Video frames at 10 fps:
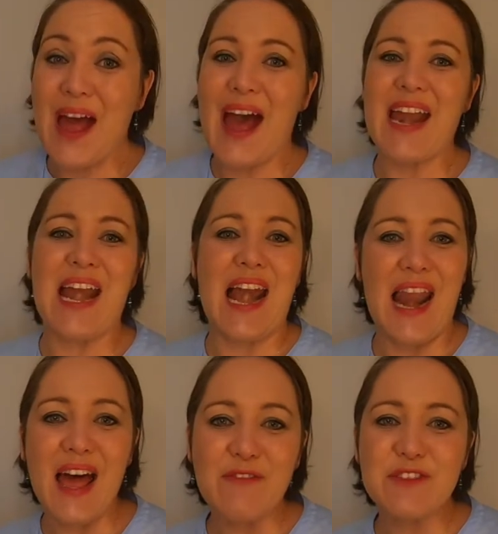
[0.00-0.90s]
I'd
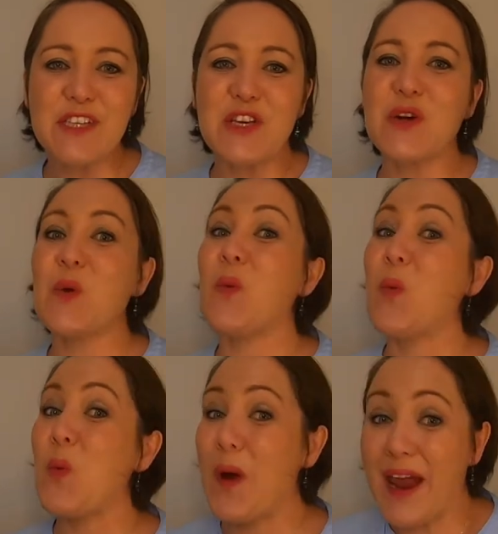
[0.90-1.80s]
love to hear
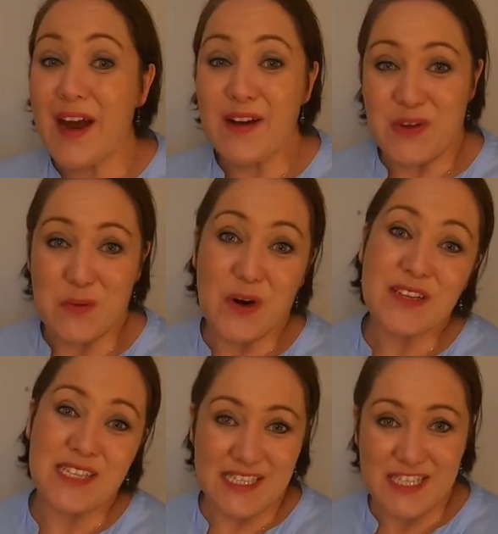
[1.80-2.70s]
where you are
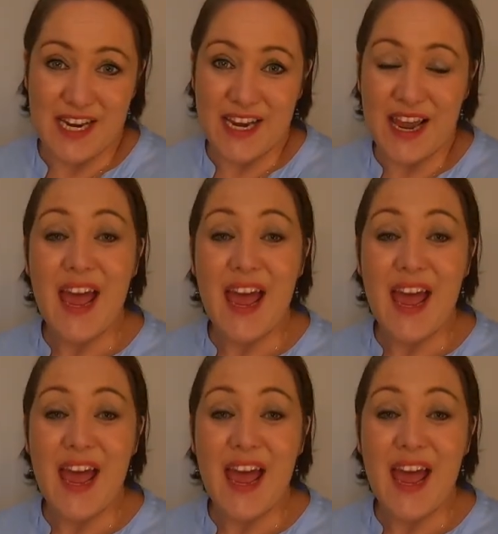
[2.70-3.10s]
teaching.